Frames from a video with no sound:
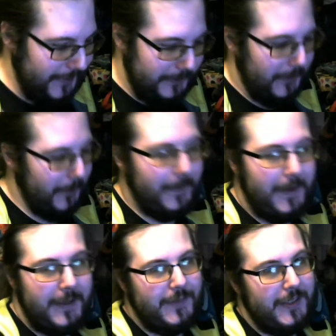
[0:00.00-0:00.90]
So
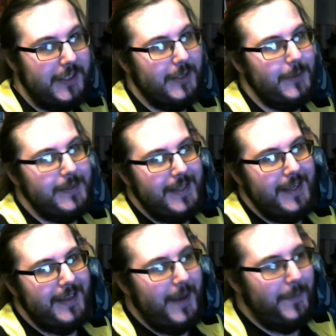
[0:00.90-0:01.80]
can't even use it
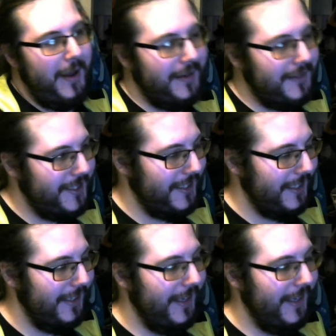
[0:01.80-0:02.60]
that much.